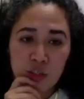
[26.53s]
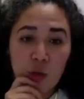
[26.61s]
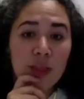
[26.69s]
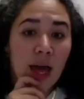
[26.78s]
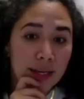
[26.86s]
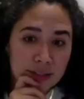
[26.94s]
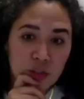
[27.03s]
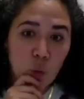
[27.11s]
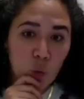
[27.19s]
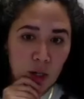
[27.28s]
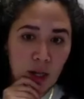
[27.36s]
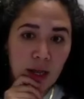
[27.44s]
So that
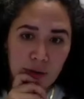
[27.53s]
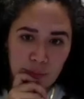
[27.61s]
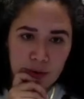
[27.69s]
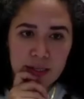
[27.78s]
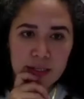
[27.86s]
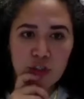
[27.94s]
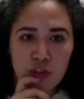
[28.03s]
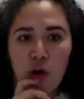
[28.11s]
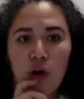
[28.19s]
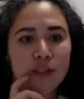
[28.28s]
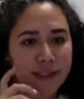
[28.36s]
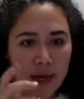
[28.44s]
school had a really
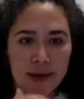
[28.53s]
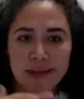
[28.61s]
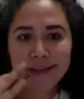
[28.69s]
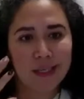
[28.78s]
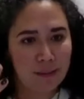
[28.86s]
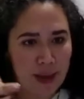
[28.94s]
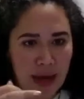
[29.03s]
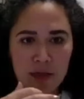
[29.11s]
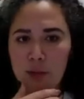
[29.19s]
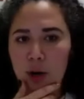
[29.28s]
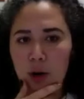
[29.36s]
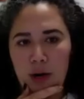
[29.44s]
strong science and
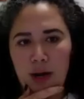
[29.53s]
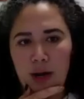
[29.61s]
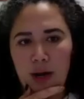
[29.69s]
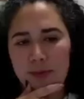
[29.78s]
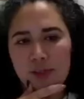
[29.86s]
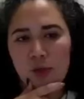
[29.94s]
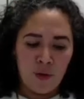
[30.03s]
math program.